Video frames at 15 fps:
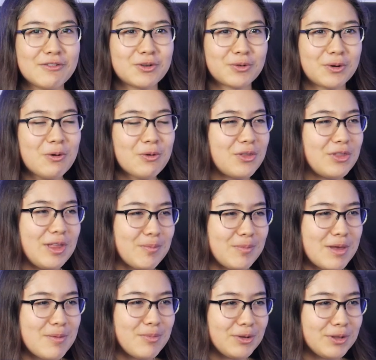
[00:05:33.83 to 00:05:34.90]
growth and that
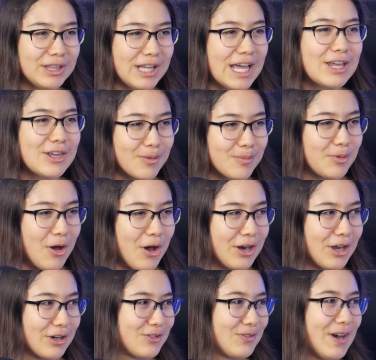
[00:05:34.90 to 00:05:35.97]
people like your
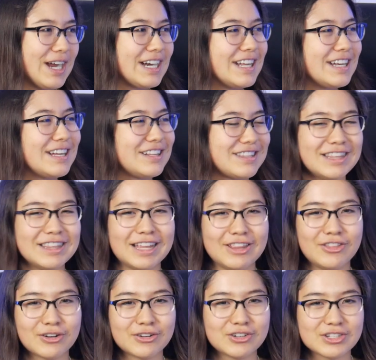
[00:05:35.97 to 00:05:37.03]
product, right? And then
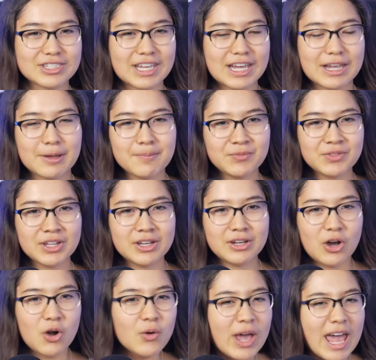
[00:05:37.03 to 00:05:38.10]
they're just like,
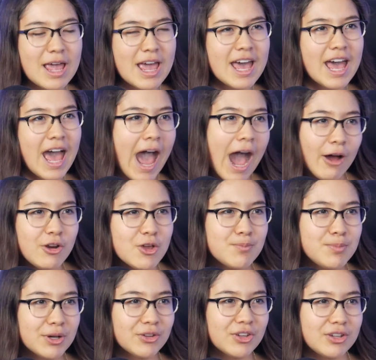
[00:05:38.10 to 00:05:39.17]
okay, how do you
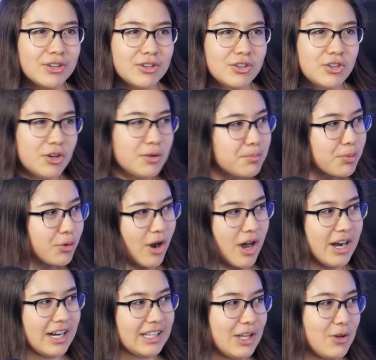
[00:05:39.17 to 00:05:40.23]
build a good
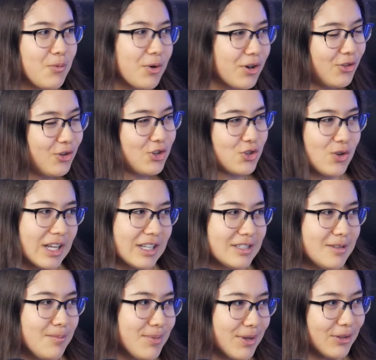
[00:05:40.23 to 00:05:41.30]
product? Like, what are the tricks
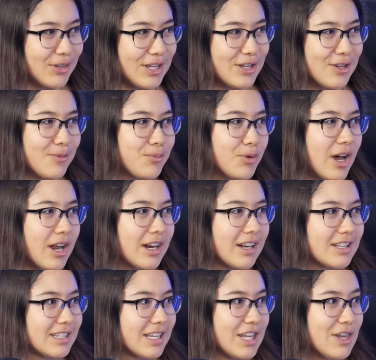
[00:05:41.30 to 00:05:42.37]
to building a good
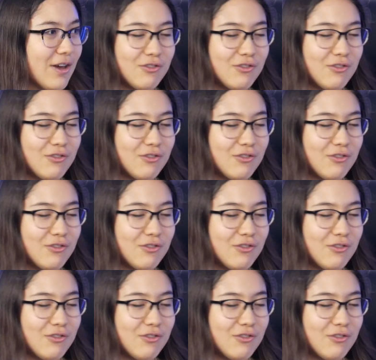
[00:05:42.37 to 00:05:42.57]
product? It's like, you have